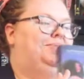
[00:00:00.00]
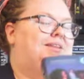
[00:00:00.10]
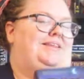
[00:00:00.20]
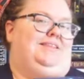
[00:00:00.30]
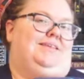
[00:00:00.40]

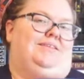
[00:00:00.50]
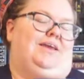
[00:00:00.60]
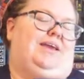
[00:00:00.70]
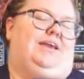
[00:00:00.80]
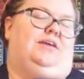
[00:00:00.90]
This is
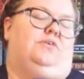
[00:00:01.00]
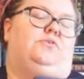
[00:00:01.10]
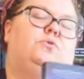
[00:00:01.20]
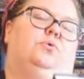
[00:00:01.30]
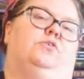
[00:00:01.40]
a
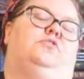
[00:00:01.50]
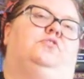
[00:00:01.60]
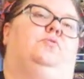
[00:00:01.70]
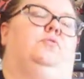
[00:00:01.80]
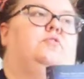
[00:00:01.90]

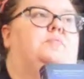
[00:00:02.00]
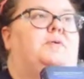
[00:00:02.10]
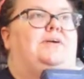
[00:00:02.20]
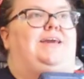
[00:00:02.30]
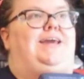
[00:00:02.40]
gorgeous, gorgeous
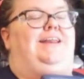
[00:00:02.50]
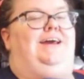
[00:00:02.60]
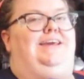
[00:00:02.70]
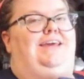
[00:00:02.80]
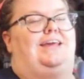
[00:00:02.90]
book, and
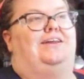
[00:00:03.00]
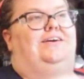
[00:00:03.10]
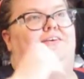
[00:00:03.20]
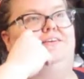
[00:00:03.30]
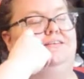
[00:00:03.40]
I
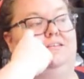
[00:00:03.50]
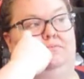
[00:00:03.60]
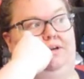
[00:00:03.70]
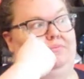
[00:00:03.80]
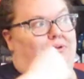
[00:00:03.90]
cannot
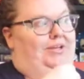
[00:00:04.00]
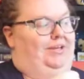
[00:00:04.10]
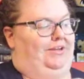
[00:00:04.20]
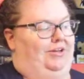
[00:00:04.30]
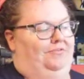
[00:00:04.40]
recommend it
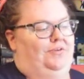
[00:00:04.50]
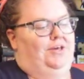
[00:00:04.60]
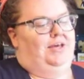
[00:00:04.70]
enough.